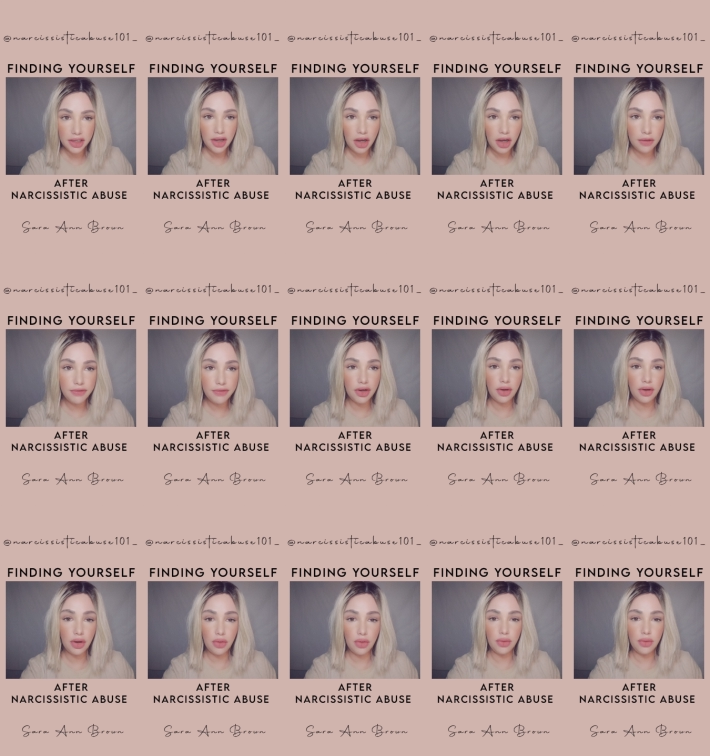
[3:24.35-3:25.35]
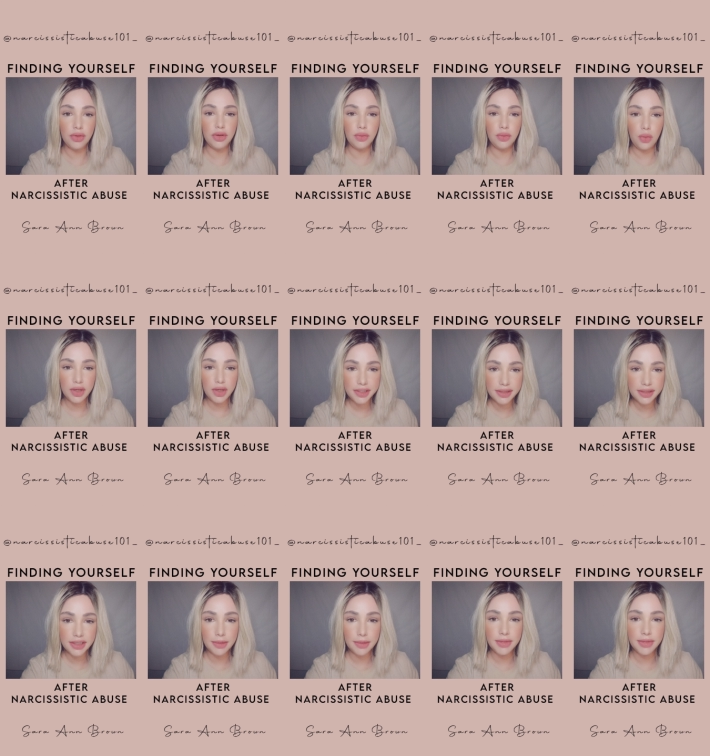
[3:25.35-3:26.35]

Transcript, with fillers: of their own wisdom.